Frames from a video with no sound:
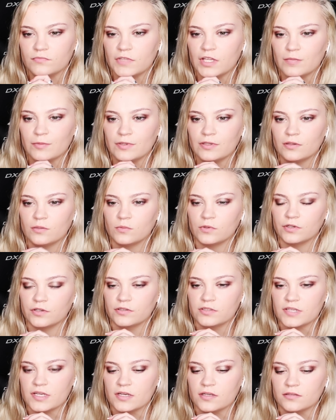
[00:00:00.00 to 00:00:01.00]
Damn it, I want her
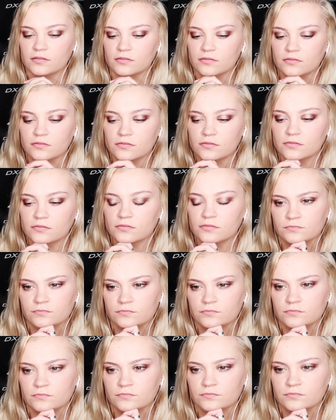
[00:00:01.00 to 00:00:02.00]
dead. I
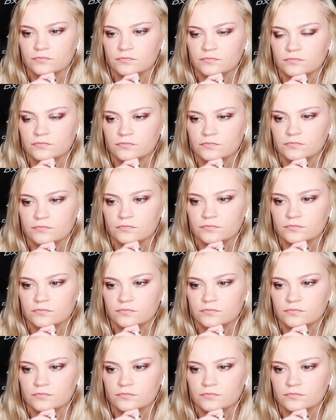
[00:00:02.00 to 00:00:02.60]
gotta make an update.